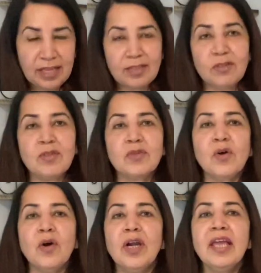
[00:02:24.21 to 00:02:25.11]
This is
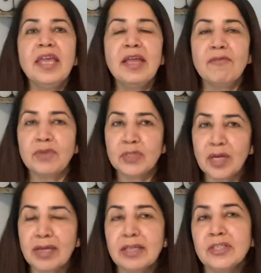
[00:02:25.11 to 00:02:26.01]
called
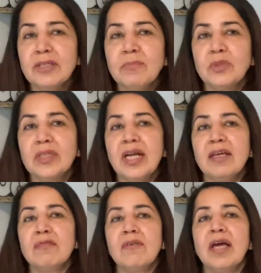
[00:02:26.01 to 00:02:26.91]
visualization mudra
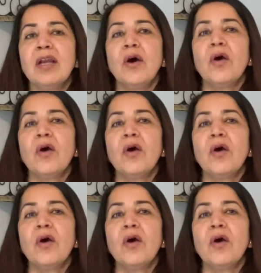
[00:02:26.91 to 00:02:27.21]
as well,